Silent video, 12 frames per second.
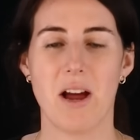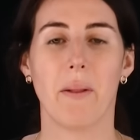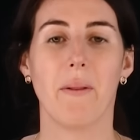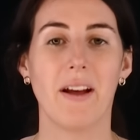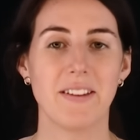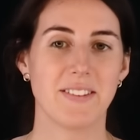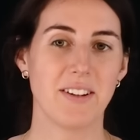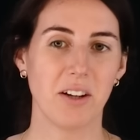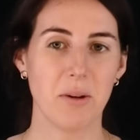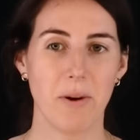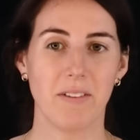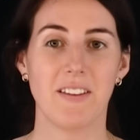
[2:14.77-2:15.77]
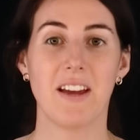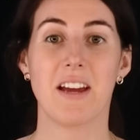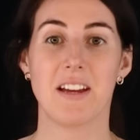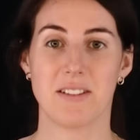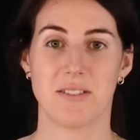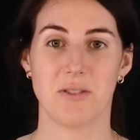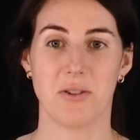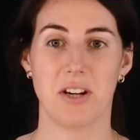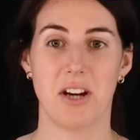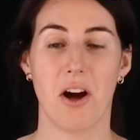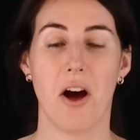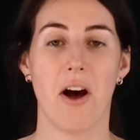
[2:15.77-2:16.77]
now let's talk about the
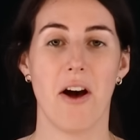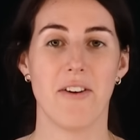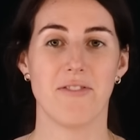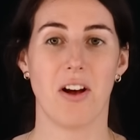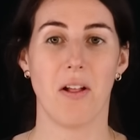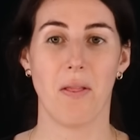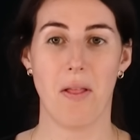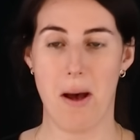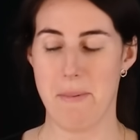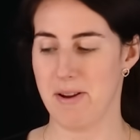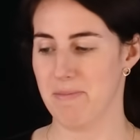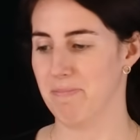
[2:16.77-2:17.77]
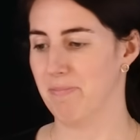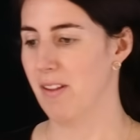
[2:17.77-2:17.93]
history of Llama.